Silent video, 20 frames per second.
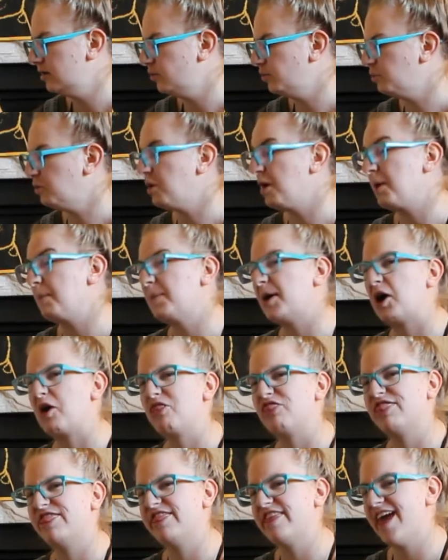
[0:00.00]
What
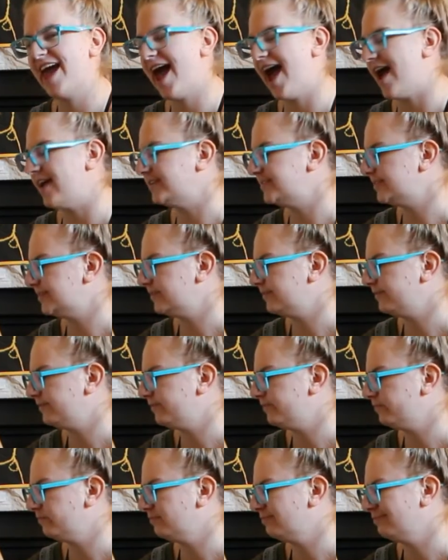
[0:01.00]
about that?"
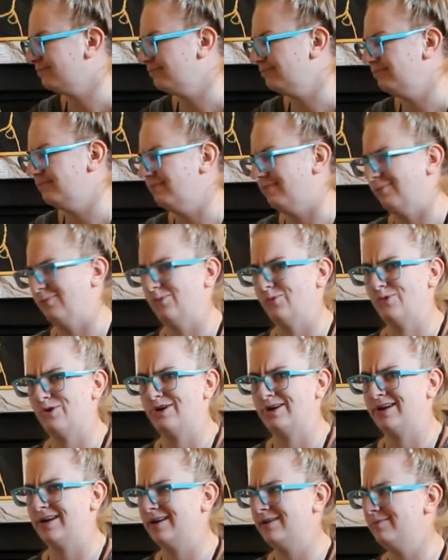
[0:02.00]

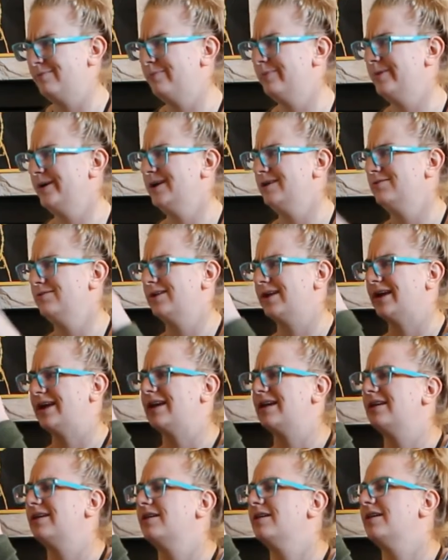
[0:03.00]
"What about
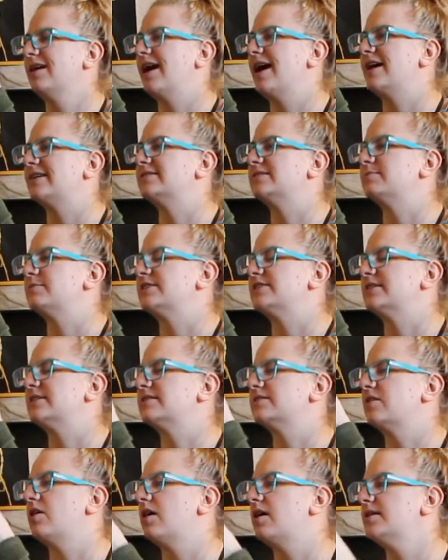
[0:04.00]
it?" asked
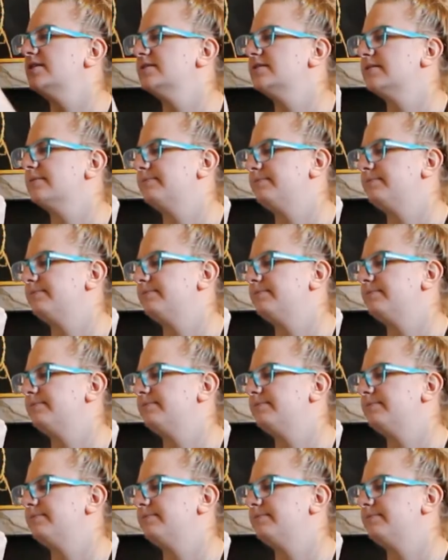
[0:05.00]
Mrs. Claus.